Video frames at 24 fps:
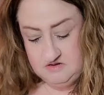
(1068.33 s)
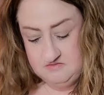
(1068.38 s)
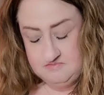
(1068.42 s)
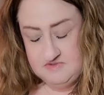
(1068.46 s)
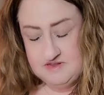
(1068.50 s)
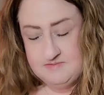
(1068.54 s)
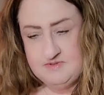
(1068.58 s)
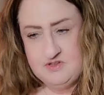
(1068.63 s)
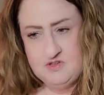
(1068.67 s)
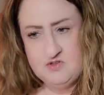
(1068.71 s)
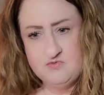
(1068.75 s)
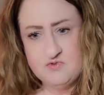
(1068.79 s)

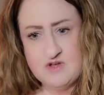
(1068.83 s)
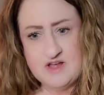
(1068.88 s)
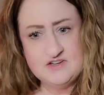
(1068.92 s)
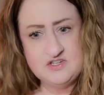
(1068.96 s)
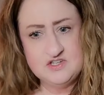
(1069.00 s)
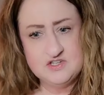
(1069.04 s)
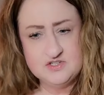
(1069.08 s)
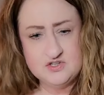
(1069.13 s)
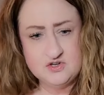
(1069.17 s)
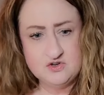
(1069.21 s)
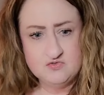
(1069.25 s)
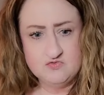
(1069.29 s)
Maybe I
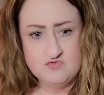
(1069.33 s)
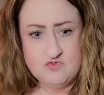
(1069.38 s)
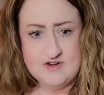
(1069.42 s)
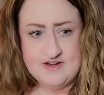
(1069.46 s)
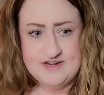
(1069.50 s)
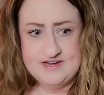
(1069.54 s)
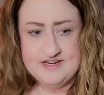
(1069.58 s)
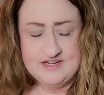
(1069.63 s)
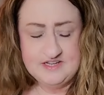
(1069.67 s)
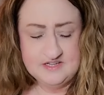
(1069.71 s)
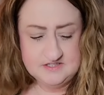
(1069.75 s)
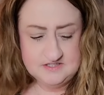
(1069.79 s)
just heard
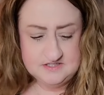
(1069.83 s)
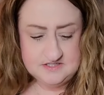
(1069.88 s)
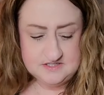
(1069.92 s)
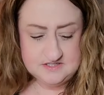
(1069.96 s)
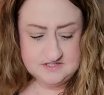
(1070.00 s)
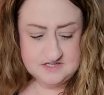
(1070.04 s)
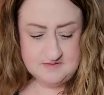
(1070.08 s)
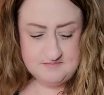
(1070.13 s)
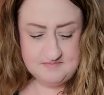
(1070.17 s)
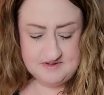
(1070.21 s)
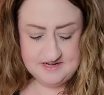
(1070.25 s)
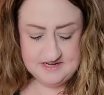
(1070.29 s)
running into
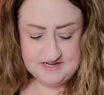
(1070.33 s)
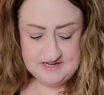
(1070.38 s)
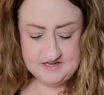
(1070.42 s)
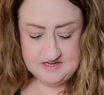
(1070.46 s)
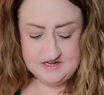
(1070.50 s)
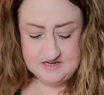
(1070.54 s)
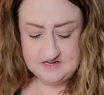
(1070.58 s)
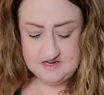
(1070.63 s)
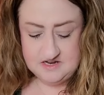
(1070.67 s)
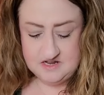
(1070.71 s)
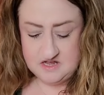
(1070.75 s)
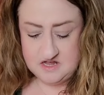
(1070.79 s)

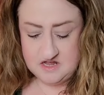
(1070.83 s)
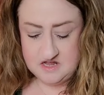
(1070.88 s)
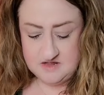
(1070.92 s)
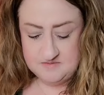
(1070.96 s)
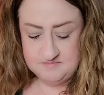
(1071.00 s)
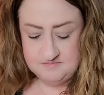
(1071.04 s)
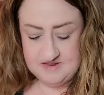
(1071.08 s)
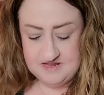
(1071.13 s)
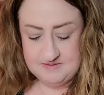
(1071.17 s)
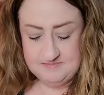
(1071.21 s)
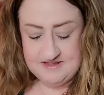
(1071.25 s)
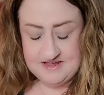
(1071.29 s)
somebody,
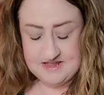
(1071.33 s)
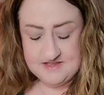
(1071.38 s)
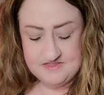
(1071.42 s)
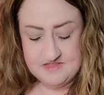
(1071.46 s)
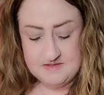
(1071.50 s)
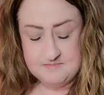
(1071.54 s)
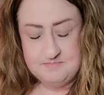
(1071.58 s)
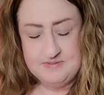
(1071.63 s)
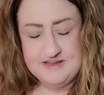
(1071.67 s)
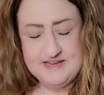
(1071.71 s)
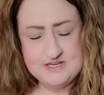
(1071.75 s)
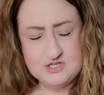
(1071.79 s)
maybe at
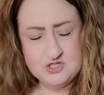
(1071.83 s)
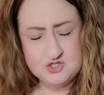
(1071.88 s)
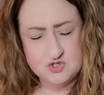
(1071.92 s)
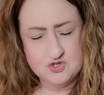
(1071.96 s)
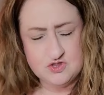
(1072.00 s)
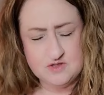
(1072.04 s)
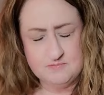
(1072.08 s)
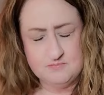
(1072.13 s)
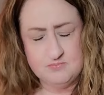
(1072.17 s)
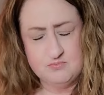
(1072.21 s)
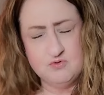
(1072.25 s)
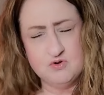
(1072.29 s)
the beach or
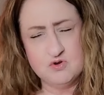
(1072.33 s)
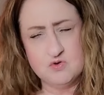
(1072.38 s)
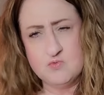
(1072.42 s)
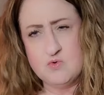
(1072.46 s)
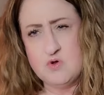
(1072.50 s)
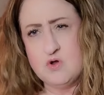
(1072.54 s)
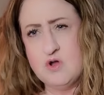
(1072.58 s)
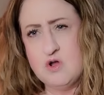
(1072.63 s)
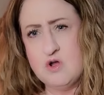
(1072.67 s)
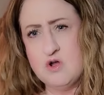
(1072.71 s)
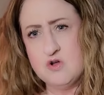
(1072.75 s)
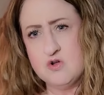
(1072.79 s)
the
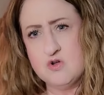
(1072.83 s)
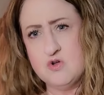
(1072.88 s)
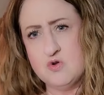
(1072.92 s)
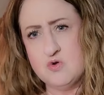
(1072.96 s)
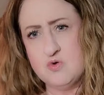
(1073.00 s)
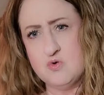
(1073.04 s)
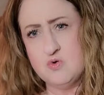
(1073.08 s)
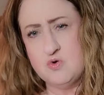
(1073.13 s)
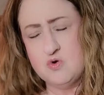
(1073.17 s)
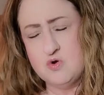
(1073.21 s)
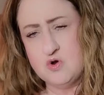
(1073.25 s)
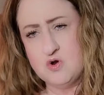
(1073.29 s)

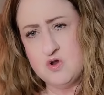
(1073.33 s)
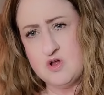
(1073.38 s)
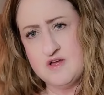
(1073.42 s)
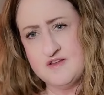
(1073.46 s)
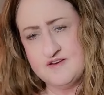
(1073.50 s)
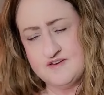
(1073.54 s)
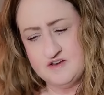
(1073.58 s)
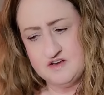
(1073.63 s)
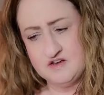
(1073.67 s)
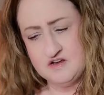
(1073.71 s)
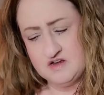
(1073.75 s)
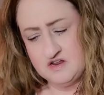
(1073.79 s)
boardwalk or
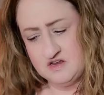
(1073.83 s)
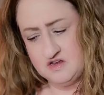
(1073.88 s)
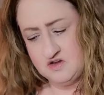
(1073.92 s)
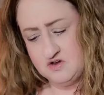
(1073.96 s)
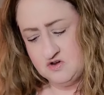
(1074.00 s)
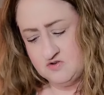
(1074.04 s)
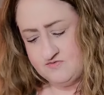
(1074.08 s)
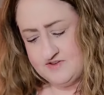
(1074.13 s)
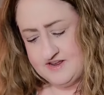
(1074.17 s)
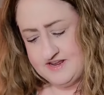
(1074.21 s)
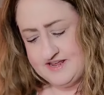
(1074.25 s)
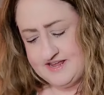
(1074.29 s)
on
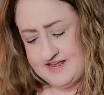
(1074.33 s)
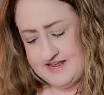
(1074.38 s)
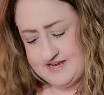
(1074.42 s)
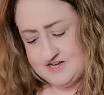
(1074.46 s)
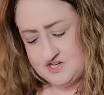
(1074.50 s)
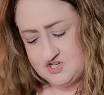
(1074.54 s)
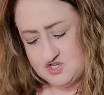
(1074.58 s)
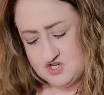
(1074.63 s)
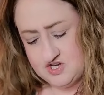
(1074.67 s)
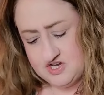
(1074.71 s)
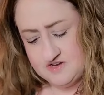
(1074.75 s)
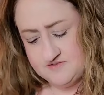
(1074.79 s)
your
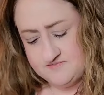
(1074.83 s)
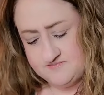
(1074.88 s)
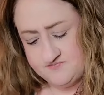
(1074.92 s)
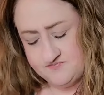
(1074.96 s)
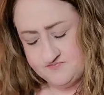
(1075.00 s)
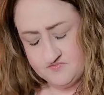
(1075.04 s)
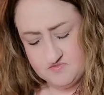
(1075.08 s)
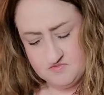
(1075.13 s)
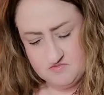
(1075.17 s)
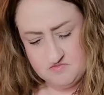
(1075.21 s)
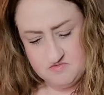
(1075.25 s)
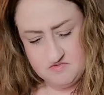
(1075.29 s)

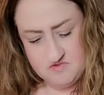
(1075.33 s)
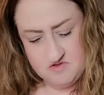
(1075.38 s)
vacation.